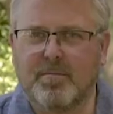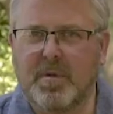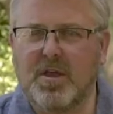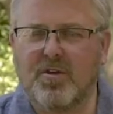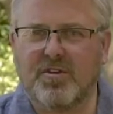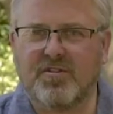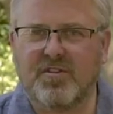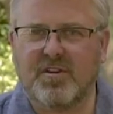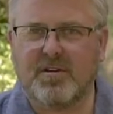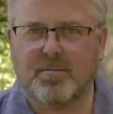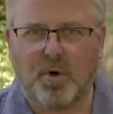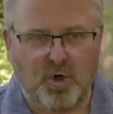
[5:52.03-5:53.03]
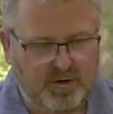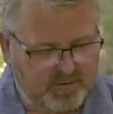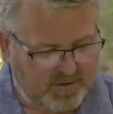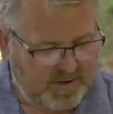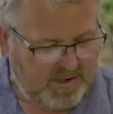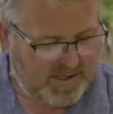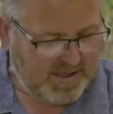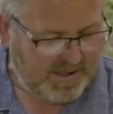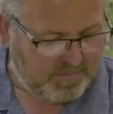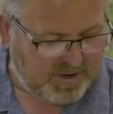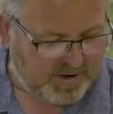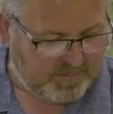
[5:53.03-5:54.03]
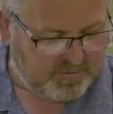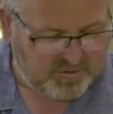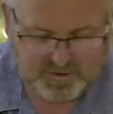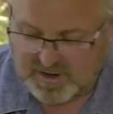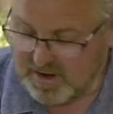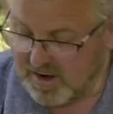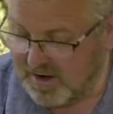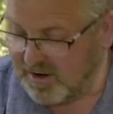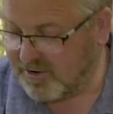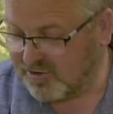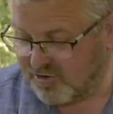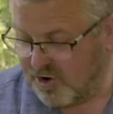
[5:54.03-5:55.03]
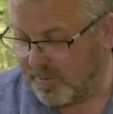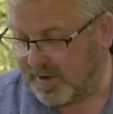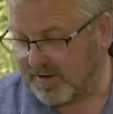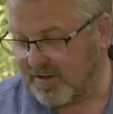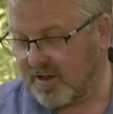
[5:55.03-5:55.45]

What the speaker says: beyond a certain point, it becomes hygroscopic.